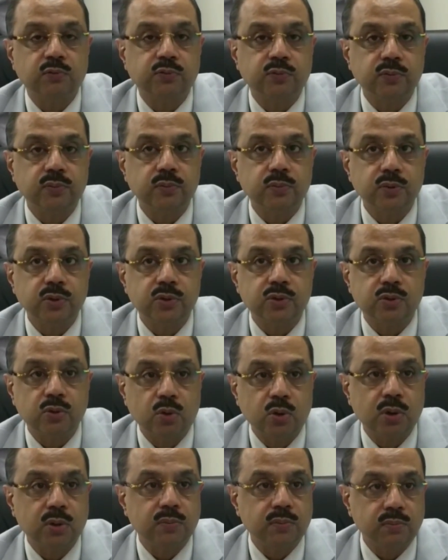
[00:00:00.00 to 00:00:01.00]
of
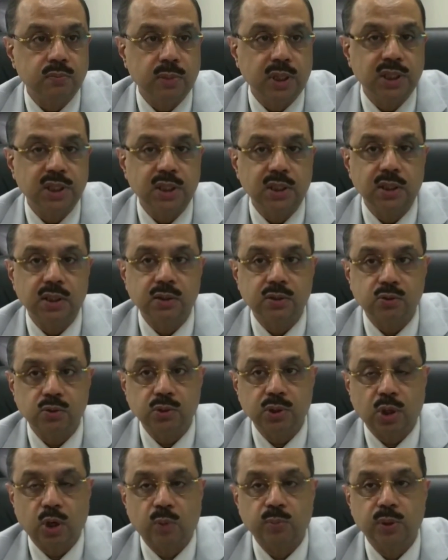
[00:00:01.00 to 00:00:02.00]
stroke materials to
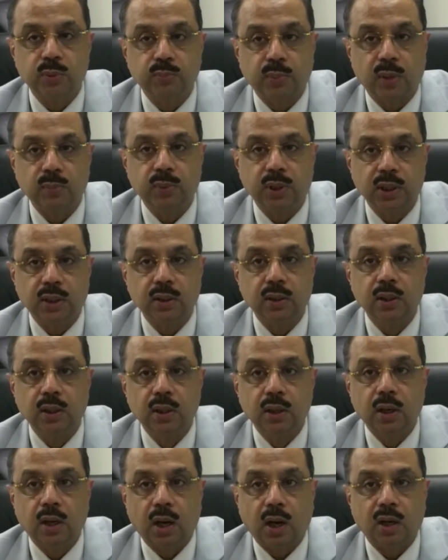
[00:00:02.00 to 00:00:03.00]
the common public
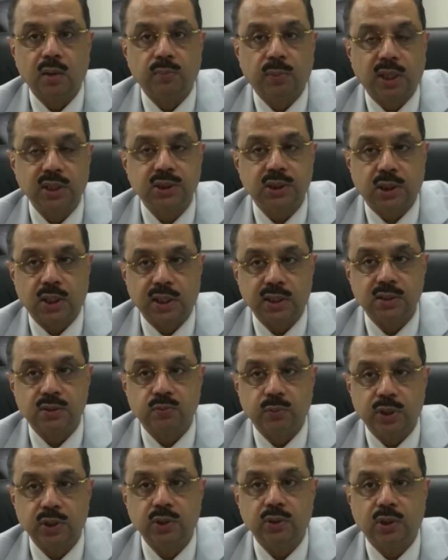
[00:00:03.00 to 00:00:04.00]
are much less
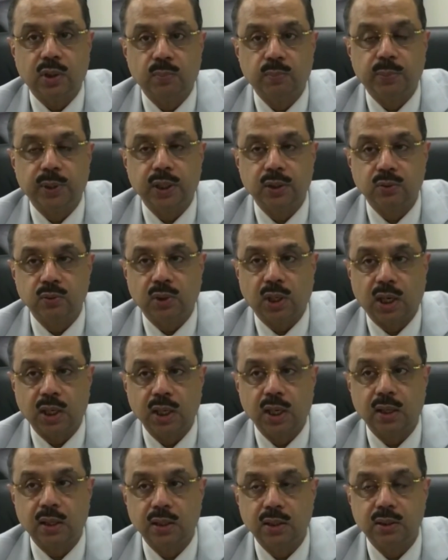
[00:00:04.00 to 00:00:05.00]
when compared to
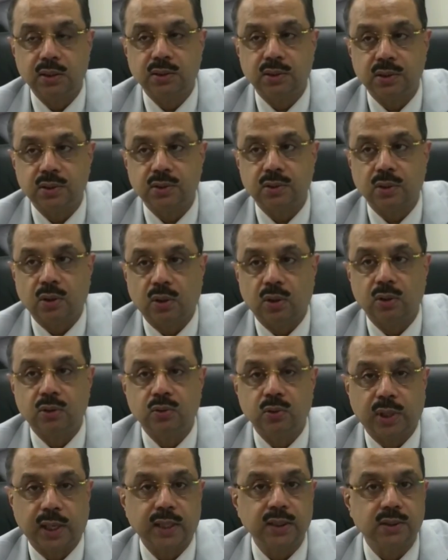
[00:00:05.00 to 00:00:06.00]
cardiac illnesses or
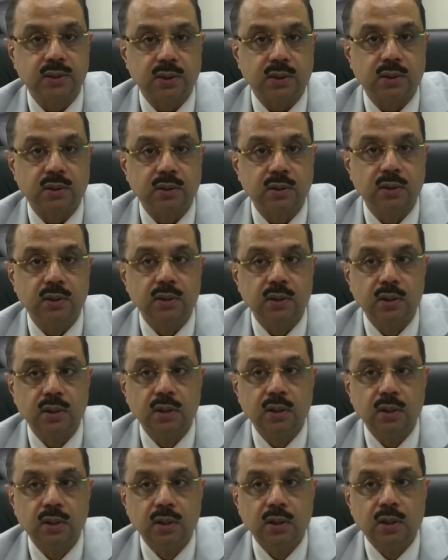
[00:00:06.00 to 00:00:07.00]
to cancer.
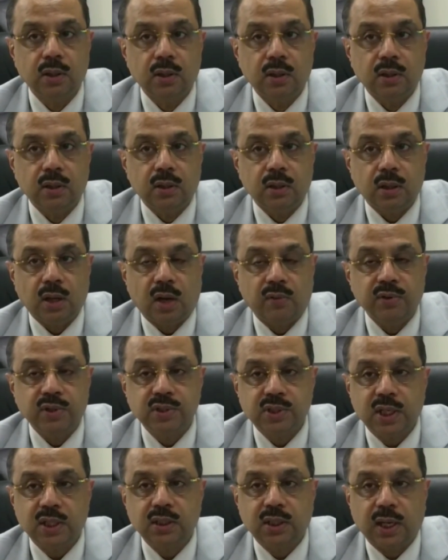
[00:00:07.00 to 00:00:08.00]
Having
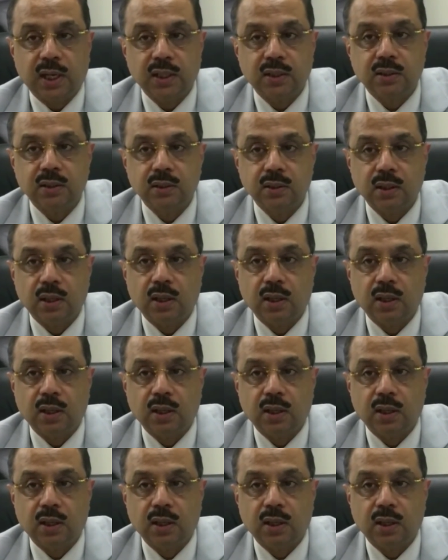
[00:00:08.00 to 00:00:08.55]
said that,